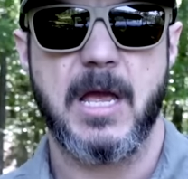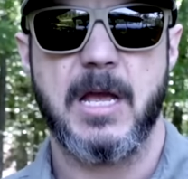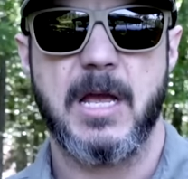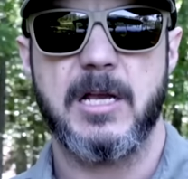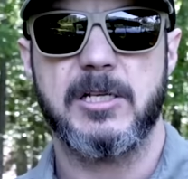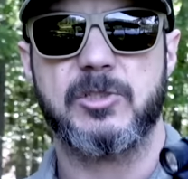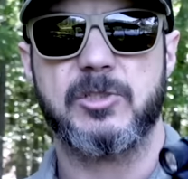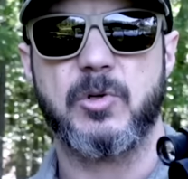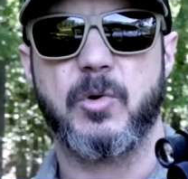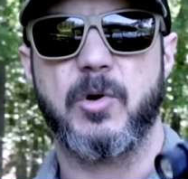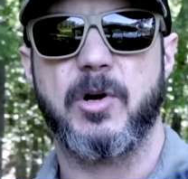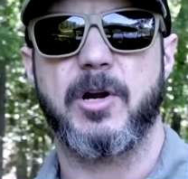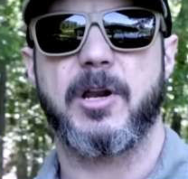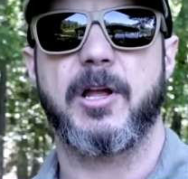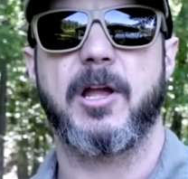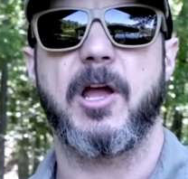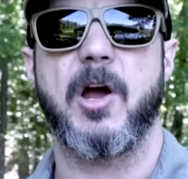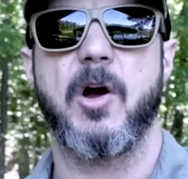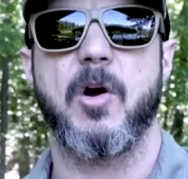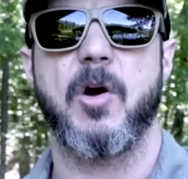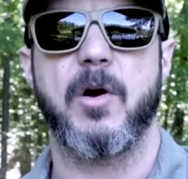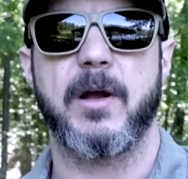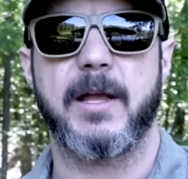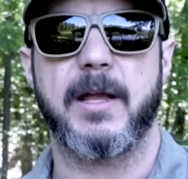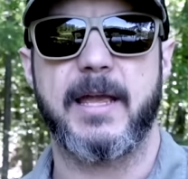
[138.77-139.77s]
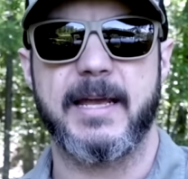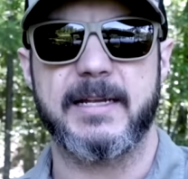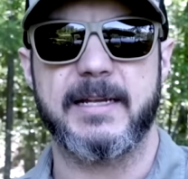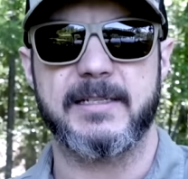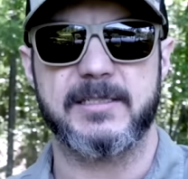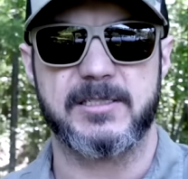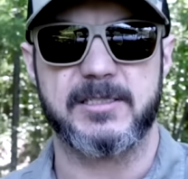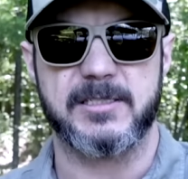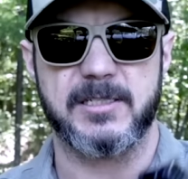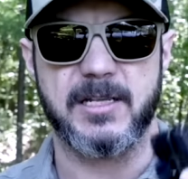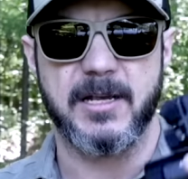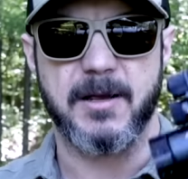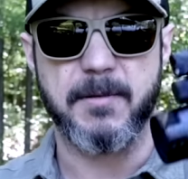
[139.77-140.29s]
So we're gonna go
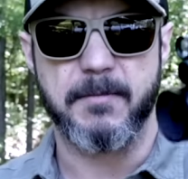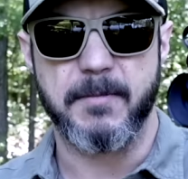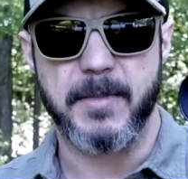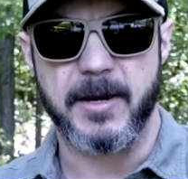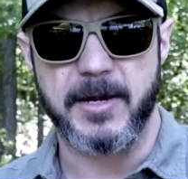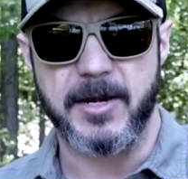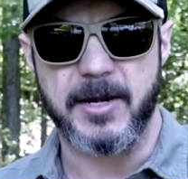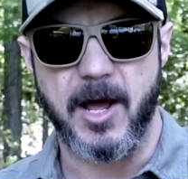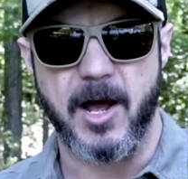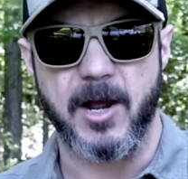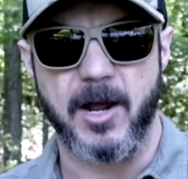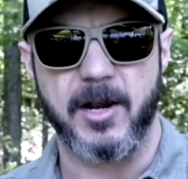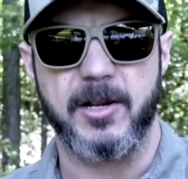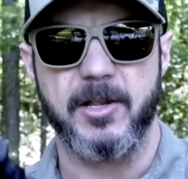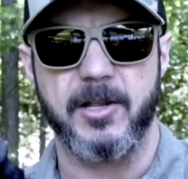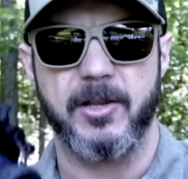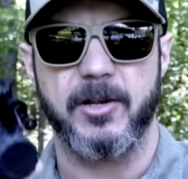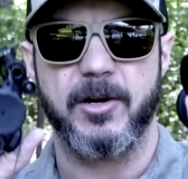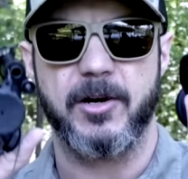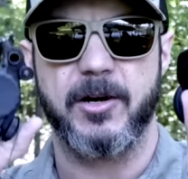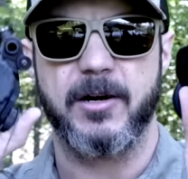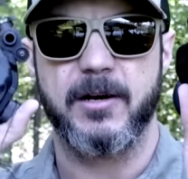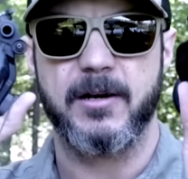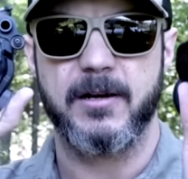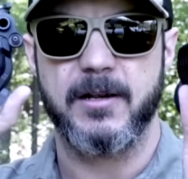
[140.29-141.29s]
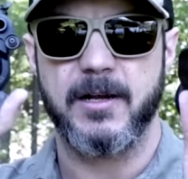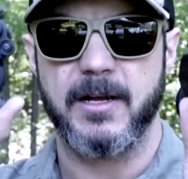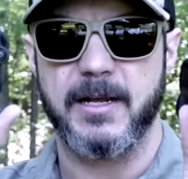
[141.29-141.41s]
against monocular,